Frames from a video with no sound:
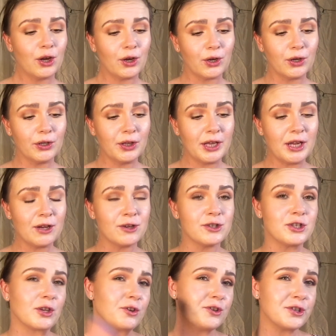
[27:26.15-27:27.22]
earlier,
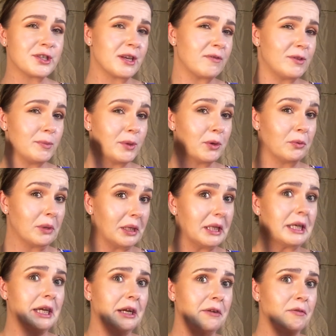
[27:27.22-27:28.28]
so you just have to be
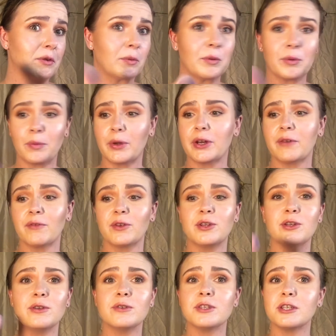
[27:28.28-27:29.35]
really careful with whatever
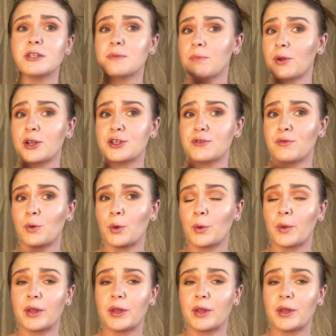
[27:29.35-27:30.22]
you use this brush for,